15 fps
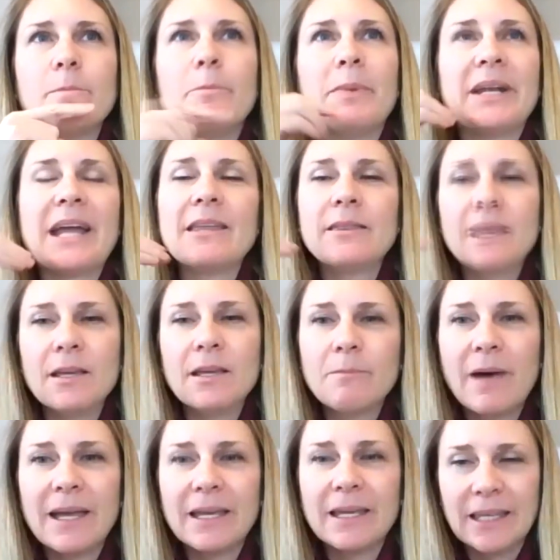But I think
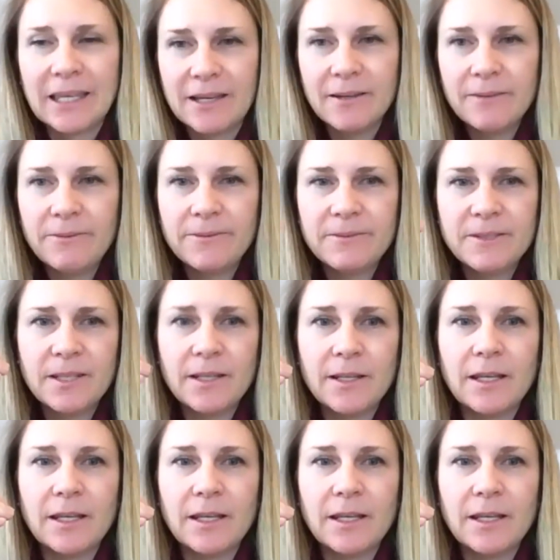my gift